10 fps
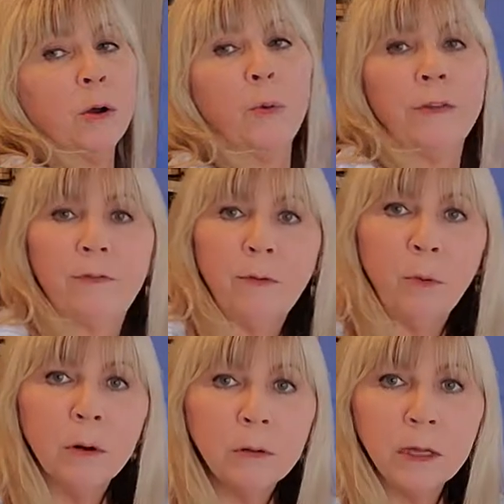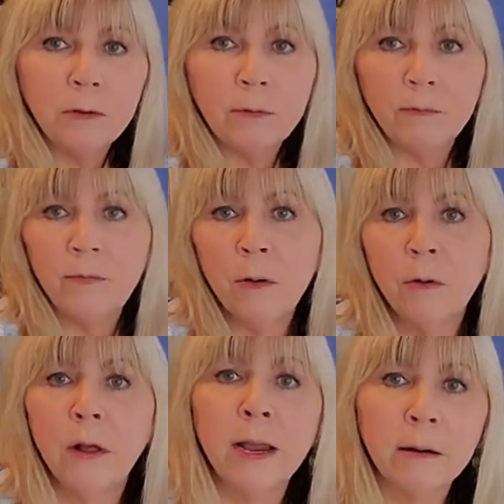with four little
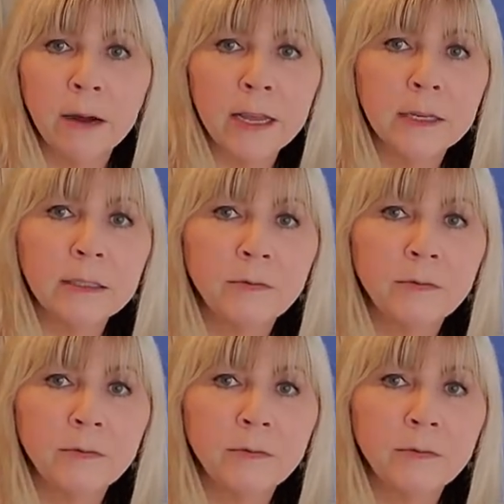focal areas,